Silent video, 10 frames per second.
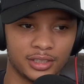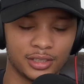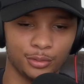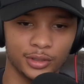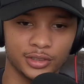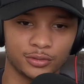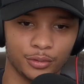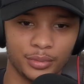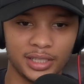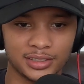which for
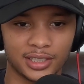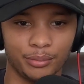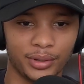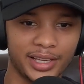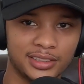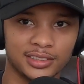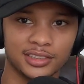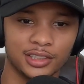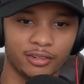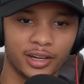me is
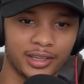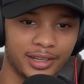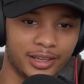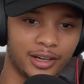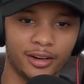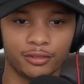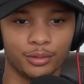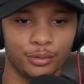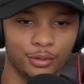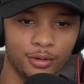complacency, right? Getting
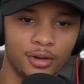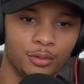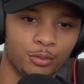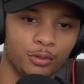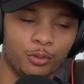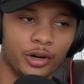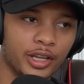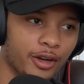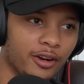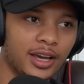comfortable with where
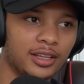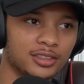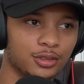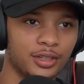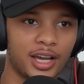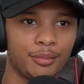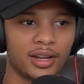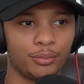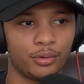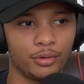you're at. So now I'm at
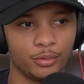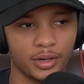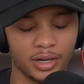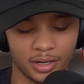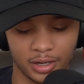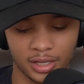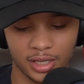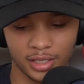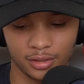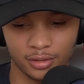a point where,
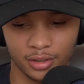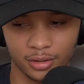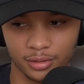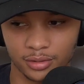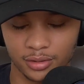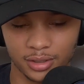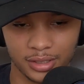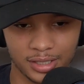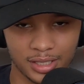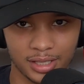
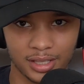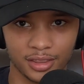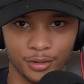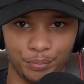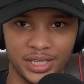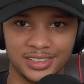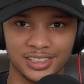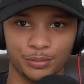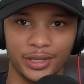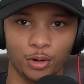the beast
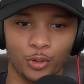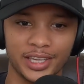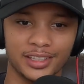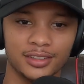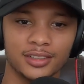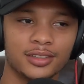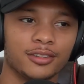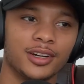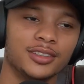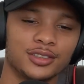has been awakened,
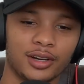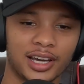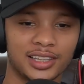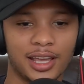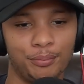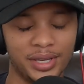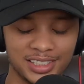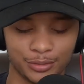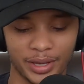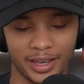right? So I got that
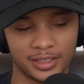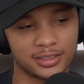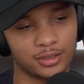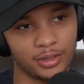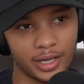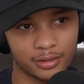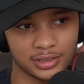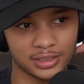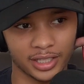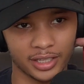beast back. So now it's
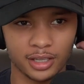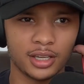just like,